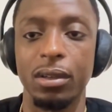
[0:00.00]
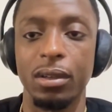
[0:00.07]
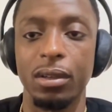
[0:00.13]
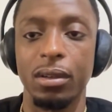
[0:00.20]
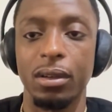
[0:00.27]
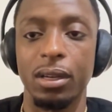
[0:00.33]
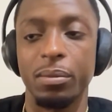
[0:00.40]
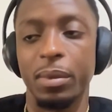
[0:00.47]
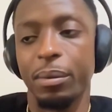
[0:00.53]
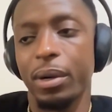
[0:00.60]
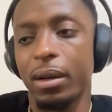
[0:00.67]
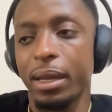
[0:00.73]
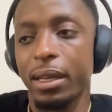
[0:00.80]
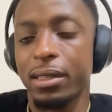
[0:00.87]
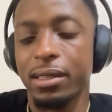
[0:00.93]
because my
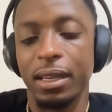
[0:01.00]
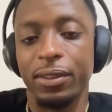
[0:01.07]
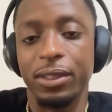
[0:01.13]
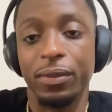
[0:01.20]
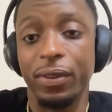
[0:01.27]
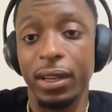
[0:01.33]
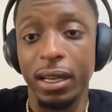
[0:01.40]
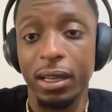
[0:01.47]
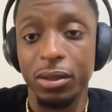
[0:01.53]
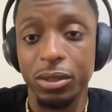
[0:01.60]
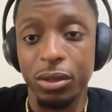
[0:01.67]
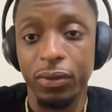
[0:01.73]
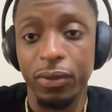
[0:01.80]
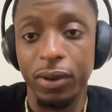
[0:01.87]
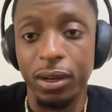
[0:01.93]
mom had to, if she felt like it was
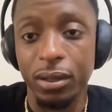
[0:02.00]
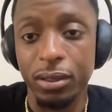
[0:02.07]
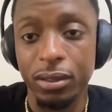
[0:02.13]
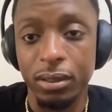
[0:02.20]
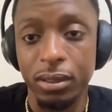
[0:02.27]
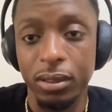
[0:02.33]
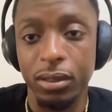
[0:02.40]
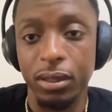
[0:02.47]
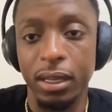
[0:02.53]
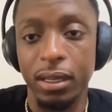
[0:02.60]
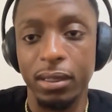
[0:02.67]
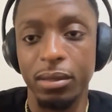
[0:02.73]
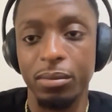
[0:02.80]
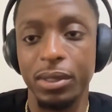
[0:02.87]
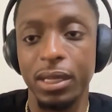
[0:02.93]
her fault, you know, and
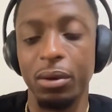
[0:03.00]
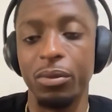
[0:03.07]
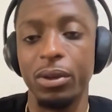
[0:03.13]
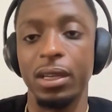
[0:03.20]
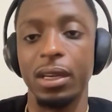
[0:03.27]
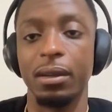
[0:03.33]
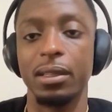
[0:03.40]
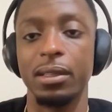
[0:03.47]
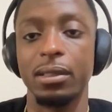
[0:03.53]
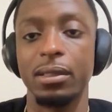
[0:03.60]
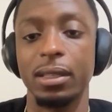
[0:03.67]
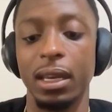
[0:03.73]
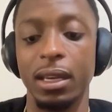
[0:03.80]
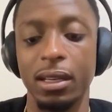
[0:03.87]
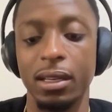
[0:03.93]
sometimes we get
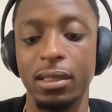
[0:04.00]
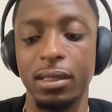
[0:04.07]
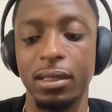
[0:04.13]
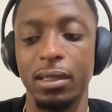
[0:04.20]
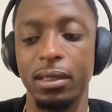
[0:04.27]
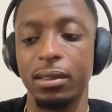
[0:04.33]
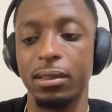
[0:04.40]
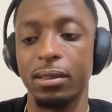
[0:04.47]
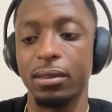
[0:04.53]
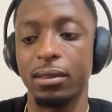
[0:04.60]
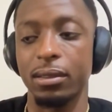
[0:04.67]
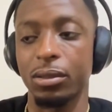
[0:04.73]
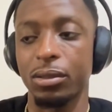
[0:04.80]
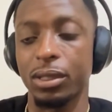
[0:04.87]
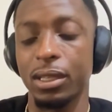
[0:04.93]
taken into, you
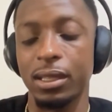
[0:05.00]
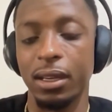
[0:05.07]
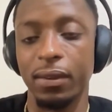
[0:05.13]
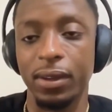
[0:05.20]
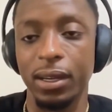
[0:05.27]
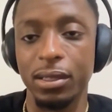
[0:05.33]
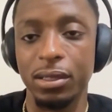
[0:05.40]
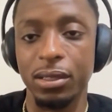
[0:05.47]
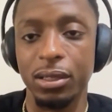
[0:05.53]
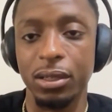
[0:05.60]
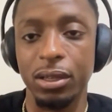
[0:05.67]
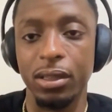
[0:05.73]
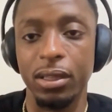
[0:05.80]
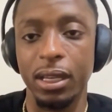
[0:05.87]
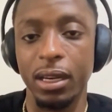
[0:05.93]
know, DCF custody,
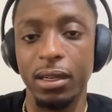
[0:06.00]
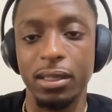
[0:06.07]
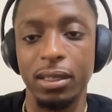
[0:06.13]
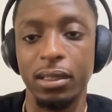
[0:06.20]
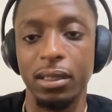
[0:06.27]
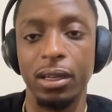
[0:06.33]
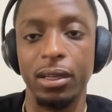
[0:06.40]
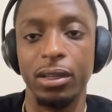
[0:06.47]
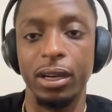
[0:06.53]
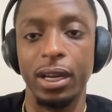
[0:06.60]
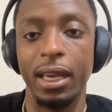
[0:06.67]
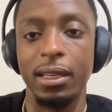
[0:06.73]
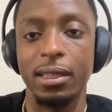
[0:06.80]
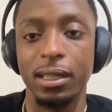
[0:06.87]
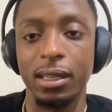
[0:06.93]
you're there till you're
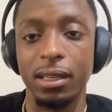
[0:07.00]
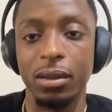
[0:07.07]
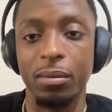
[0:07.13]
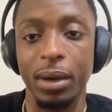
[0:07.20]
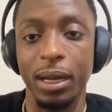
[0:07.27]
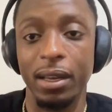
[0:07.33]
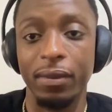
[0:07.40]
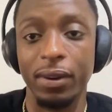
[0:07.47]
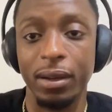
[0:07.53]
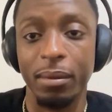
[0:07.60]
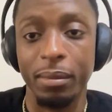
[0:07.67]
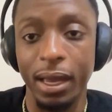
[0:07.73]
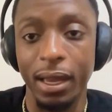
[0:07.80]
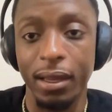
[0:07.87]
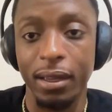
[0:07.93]
18, you might never come
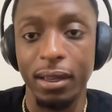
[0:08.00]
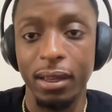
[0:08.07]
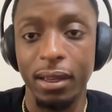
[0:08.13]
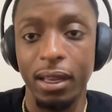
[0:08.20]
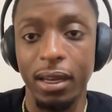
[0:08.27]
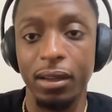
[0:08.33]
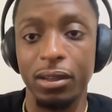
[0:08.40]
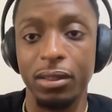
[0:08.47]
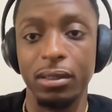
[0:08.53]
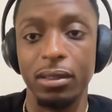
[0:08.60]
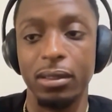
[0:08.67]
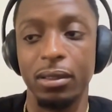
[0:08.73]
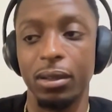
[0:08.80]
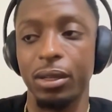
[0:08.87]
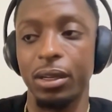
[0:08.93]
back, and they're
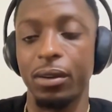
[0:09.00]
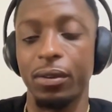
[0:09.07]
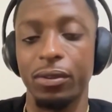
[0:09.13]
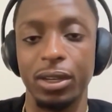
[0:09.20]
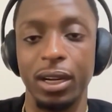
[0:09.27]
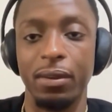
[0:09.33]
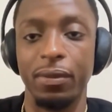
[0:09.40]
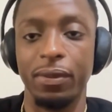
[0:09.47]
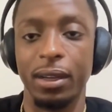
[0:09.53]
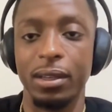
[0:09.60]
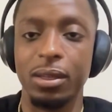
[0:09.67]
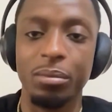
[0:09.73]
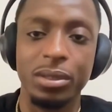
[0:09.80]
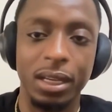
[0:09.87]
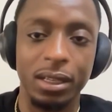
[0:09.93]
gonna try to find, it's
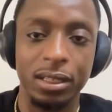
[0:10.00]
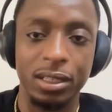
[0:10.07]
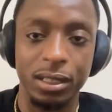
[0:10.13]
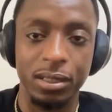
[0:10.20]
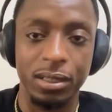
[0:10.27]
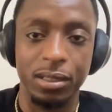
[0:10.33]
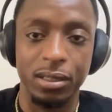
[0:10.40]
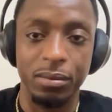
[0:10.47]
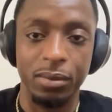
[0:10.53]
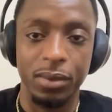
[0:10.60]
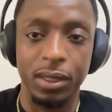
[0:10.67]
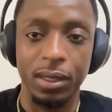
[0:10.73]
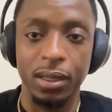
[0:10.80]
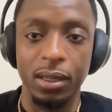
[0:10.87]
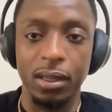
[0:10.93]
almost like the jail system.
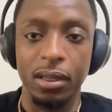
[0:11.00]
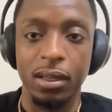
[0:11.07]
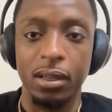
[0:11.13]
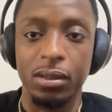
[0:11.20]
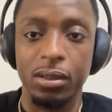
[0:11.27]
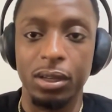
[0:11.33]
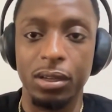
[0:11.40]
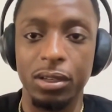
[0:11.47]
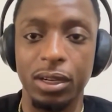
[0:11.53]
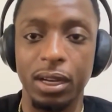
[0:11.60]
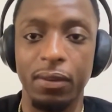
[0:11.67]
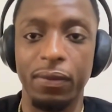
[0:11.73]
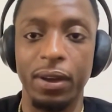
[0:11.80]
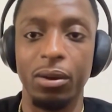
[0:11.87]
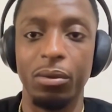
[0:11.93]
So they're gonna try to
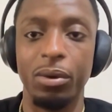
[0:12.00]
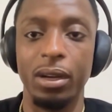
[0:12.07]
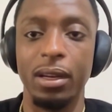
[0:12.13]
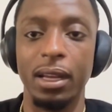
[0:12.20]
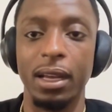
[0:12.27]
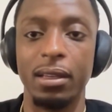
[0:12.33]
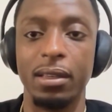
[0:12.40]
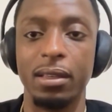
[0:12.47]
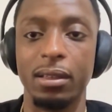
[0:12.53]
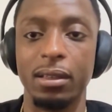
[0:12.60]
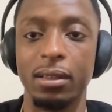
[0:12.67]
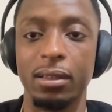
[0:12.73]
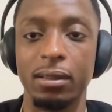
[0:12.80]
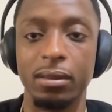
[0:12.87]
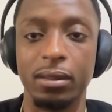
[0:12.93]
find a way not
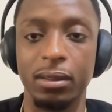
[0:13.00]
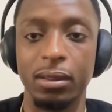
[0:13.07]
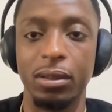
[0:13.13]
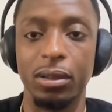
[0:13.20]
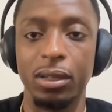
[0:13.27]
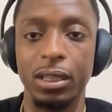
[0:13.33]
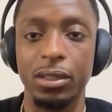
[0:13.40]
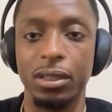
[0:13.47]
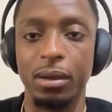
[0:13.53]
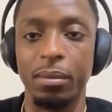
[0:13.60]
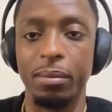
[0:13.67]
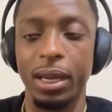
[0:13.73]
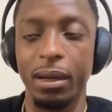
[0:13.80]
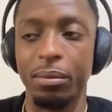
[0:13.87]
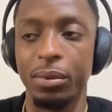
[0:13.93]
to, you know, let you come
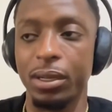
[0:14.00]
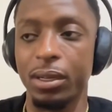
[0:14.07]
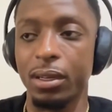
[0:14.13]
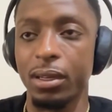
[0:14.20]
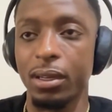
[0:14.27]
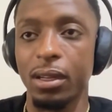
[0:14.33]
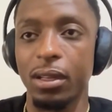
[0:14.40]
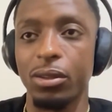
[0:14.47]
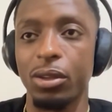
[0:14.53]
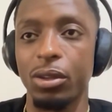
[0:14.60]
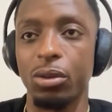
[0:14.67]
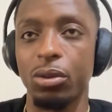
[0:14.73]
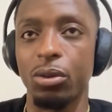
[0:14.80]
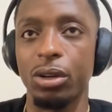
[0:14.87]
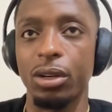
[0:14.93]
back. But the
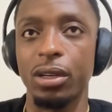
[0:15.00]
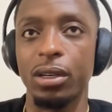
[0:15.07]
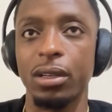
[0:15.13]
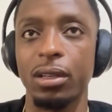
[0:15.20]
lawyer